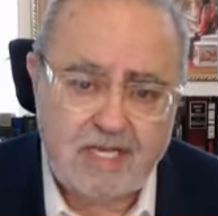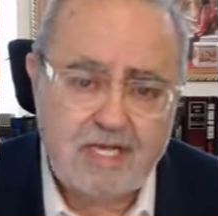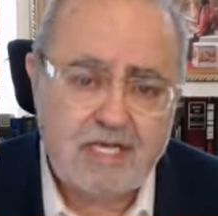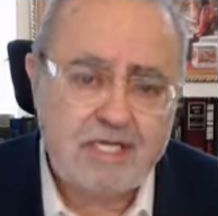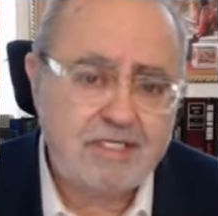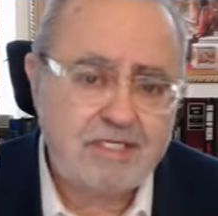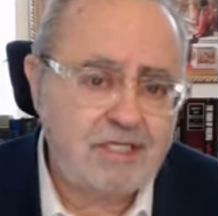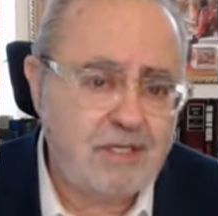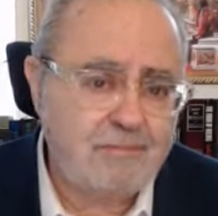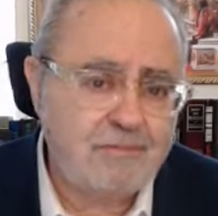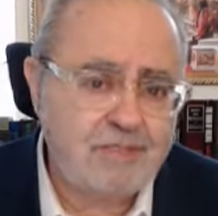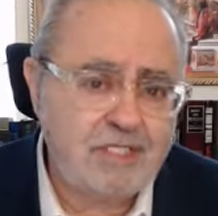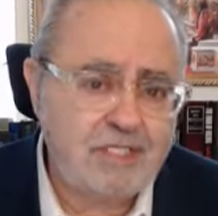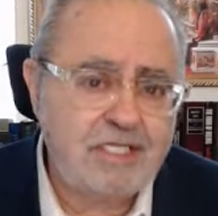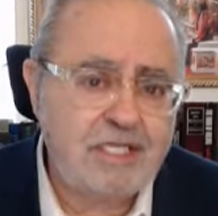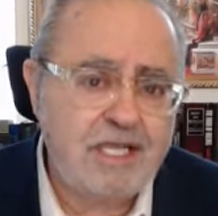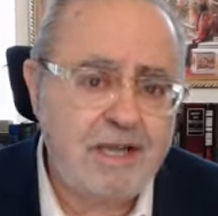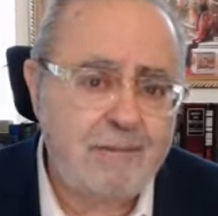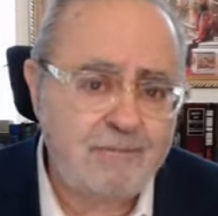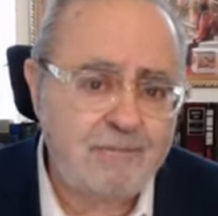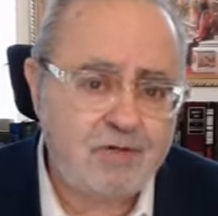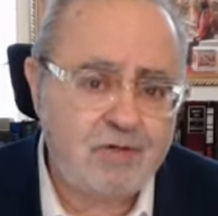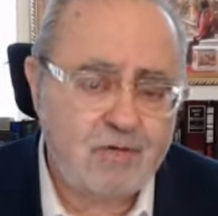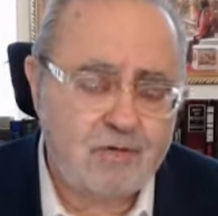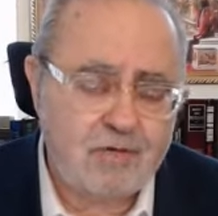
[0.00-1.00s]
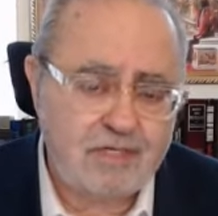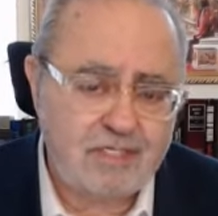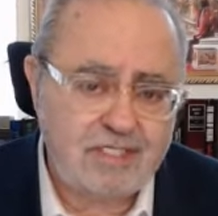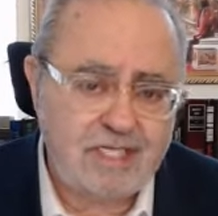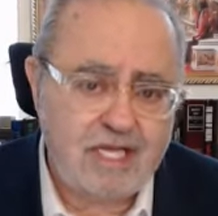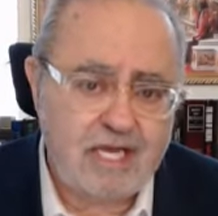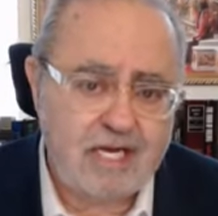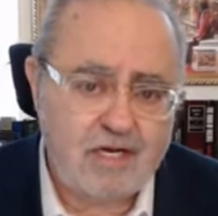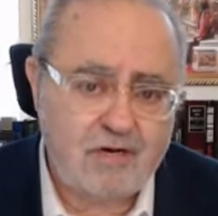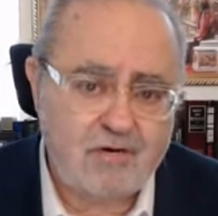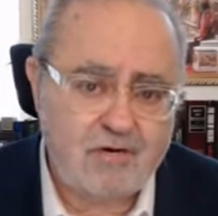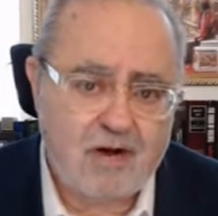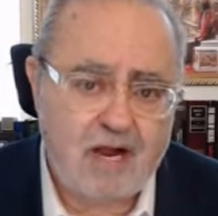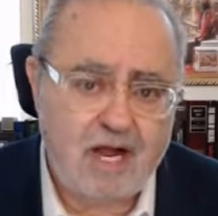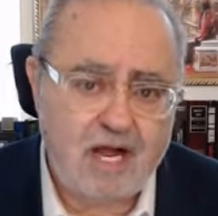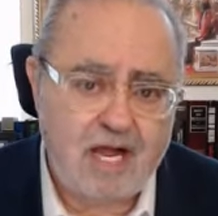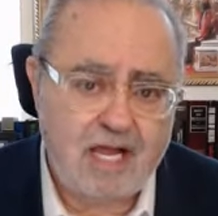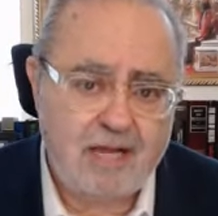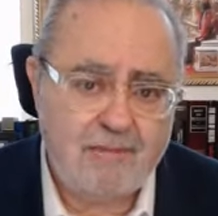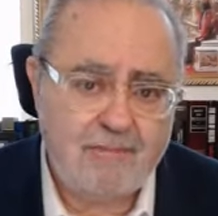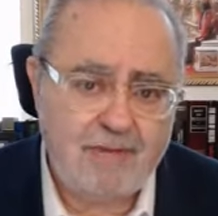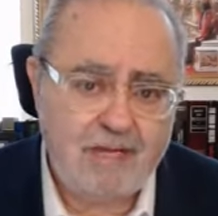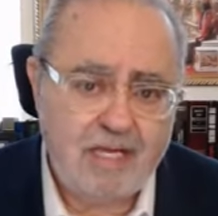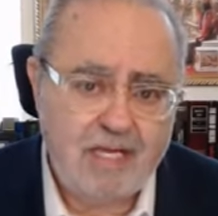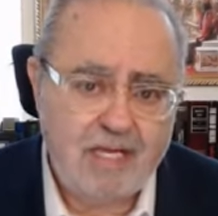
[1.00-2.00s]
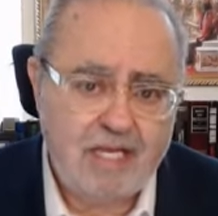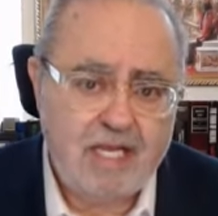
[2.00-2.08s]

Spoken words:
some step towards that crime